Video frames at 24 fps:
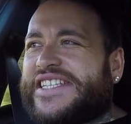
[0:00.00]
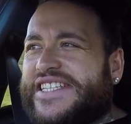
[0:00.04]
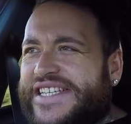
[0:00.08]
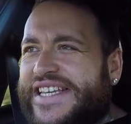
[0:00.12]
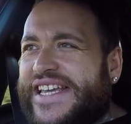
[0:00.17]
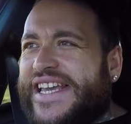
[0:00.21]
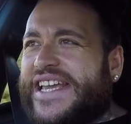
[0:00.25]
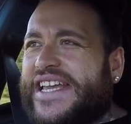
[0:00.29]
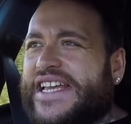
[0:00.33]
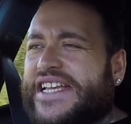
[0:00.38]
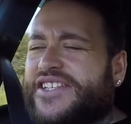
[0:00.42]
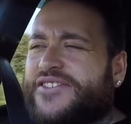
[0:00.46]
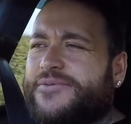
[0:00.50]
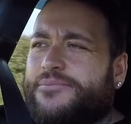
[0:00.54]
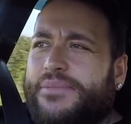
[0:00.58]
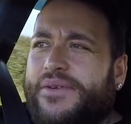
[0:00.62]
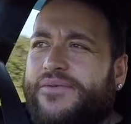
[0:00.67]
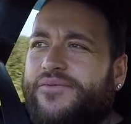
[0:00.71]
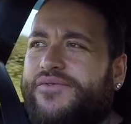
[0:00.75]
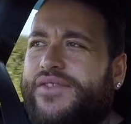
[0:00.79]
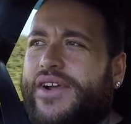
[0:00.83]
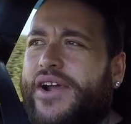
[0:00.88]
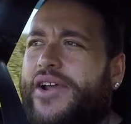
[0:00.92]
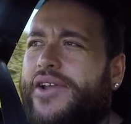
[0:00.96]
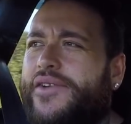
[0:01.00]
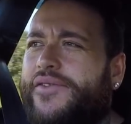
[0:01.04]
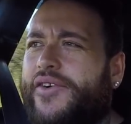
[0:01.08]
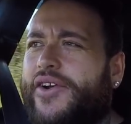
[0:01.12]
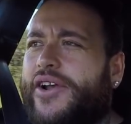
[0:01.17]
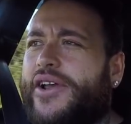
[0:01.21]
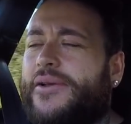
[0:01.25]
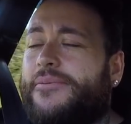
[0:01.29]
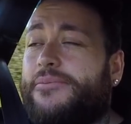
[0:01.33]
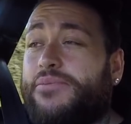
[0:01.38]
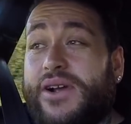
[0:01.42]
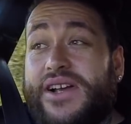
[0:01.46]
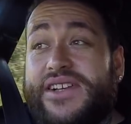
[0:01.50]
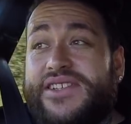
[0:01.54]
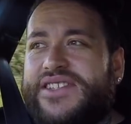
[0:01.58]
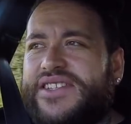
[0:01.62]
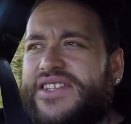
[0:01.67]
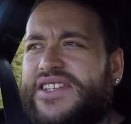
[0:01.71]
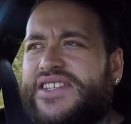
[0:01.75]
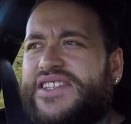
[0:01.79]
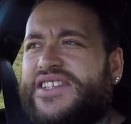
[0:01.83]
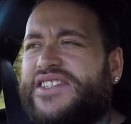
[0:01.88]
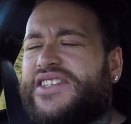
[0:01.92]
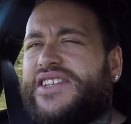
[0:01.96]
years and been very, very impressed.
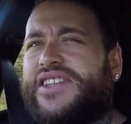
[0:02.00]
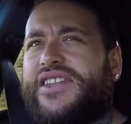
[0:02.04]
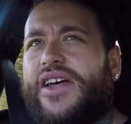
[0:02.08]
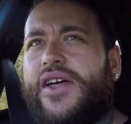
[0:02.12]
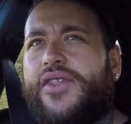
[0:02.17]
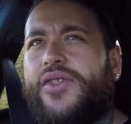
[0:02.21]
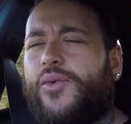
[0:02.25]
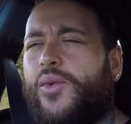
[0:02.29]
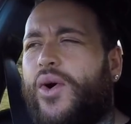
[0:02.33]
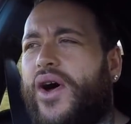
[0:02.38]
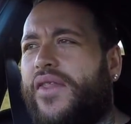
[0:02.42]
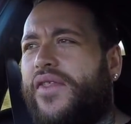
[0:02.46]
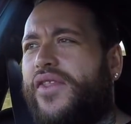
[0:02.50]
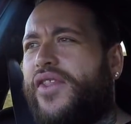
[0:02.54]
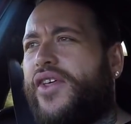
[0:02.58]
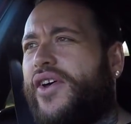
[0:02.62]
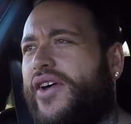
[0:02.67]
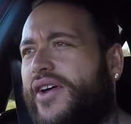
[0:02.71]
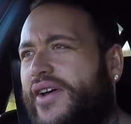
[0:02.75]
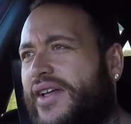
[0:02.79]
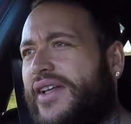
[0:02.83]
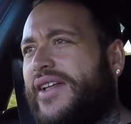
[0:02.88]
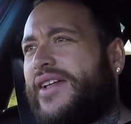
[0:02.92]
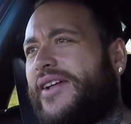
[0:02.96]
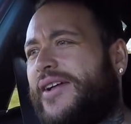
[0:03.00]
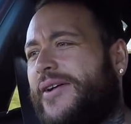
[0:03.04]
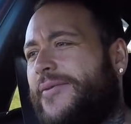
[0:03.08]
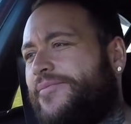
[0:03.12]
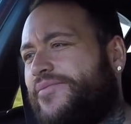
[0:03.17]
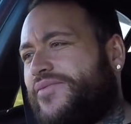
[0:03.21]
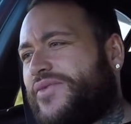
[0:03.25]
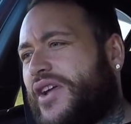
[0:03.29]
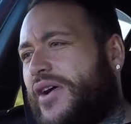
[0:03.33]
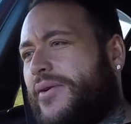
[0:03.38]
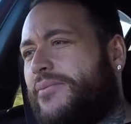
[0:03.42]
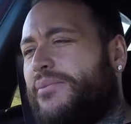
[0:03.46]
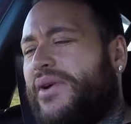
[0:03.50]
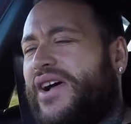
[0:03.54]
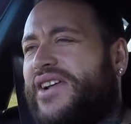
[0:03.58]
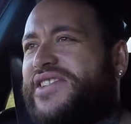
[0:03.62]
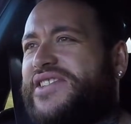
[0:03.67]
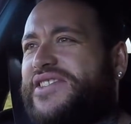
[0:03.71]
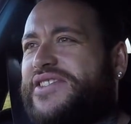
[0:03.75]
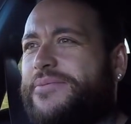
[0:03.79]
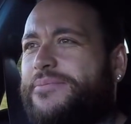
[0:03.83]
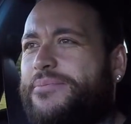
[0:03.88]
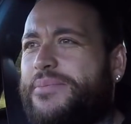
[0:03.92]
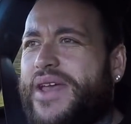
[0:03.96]
And this is another one that I
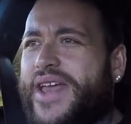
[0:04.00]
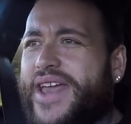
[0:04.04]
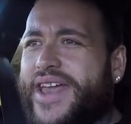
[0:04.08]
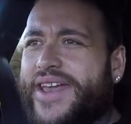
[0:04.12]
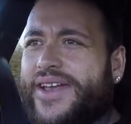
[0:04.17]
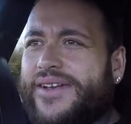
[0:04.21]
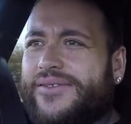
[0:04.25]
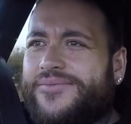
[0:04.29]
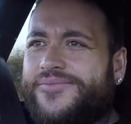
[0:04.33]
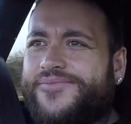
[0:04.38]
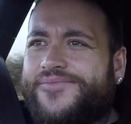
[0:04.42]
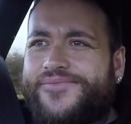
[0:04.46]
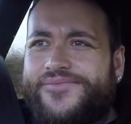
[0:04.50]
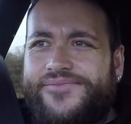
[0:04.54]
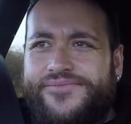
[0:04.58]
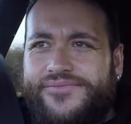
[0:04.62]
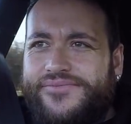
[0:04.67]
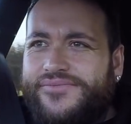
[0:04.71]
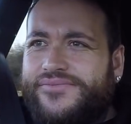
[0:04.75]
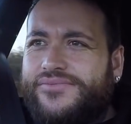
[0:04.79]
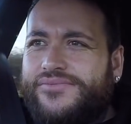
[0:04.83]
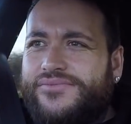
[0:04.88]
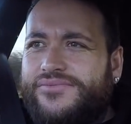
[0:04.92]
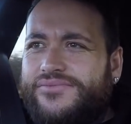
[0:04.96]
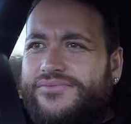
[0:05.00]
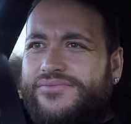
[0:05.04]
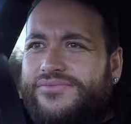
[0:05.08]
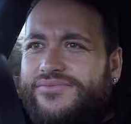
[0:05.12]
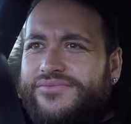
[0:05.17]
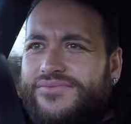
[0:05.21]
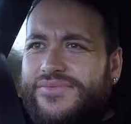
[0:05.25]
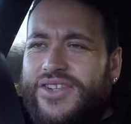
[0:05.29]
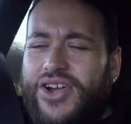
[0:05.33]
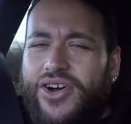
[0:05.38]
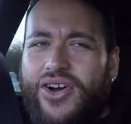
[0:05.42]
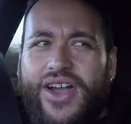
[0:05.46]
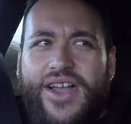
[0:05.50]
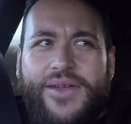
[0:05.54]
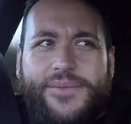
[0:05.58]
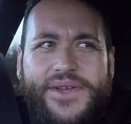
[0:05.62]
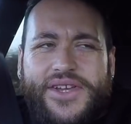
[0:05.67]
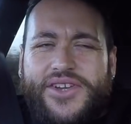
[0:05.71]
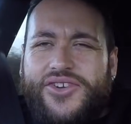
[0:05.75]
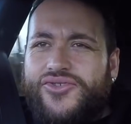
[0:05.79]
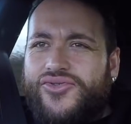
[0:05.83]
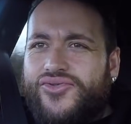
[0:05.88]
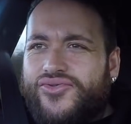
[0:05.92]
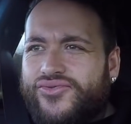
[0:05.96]
must admit, I'm
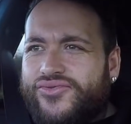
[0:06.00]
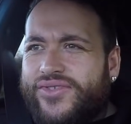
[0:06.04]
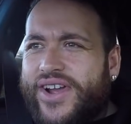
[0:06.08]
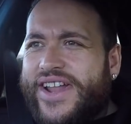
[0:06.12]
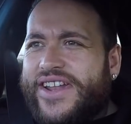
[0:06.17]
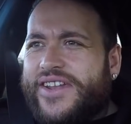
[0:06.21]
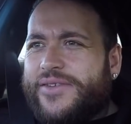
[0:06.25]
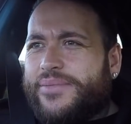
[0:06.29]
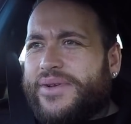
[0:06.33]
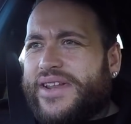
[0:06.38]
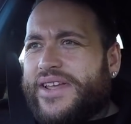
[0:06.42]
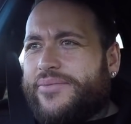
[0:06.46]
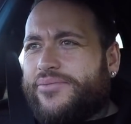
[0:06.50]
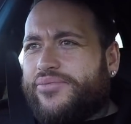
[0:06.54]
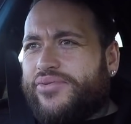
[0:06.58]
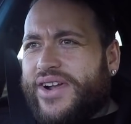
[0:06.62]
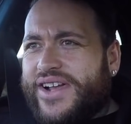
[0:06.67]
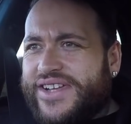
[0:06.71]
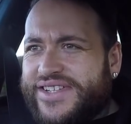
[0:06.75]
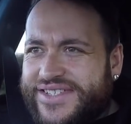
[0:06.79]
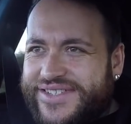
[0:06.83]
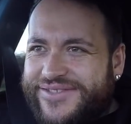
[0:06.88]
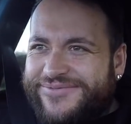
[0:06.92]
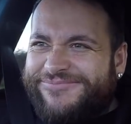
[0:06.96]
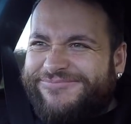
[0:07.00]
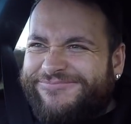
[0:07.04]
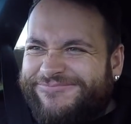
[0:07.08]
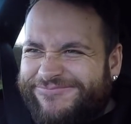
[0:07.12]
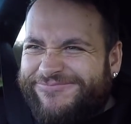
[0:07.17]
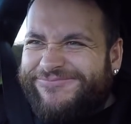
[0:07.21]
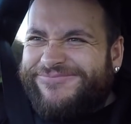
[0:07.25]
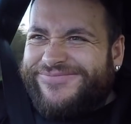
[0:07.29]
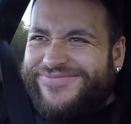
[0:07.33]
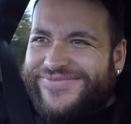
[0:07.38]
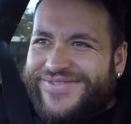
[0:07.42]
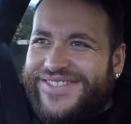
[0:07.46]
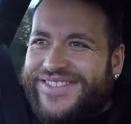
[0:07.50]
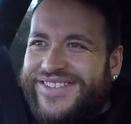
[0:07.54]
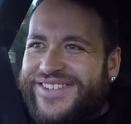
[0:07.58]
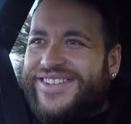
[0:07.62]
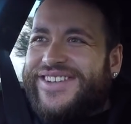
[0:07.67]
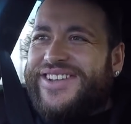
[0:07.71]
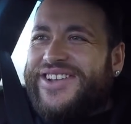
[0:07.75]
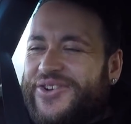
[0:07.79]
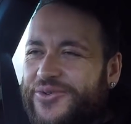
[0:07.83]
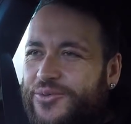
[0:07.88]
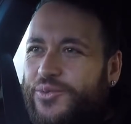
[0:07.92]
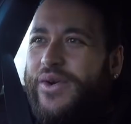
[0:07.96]
incredibly impressed
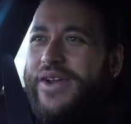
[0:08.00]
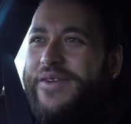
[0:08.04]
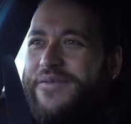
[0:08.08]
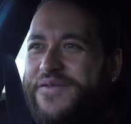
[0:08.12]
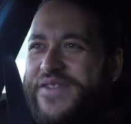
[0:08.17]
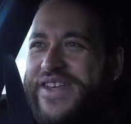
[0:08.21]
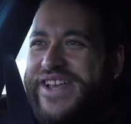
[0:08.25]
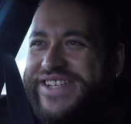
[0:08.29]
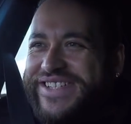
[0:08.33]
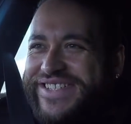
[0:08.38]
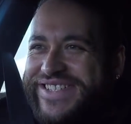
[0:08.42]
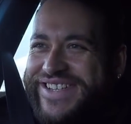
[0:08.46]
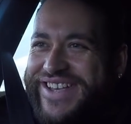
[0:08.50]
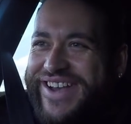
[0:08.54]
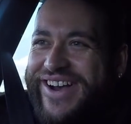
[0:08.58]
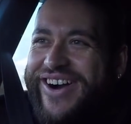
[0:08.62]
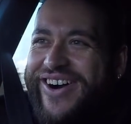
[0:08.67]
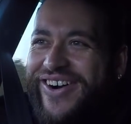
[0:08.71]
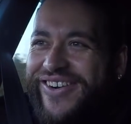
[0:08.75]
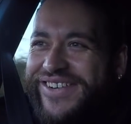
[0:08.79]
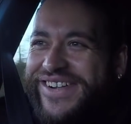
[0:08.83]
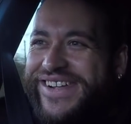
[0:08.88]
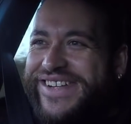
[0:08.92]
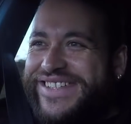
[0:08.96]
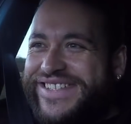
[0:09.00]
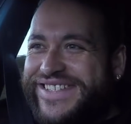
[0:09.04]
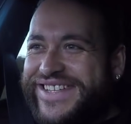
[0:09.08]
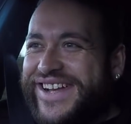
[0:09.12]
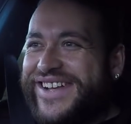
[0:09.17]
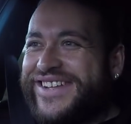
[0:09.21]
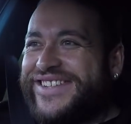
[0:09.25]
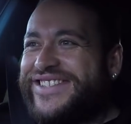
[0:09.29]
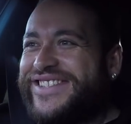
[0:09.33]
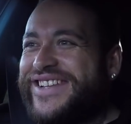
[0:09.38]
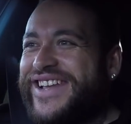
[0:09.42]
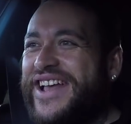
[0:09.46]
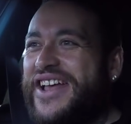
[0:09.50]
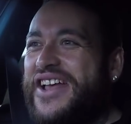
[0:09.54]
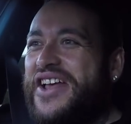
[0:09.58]
with this car. It does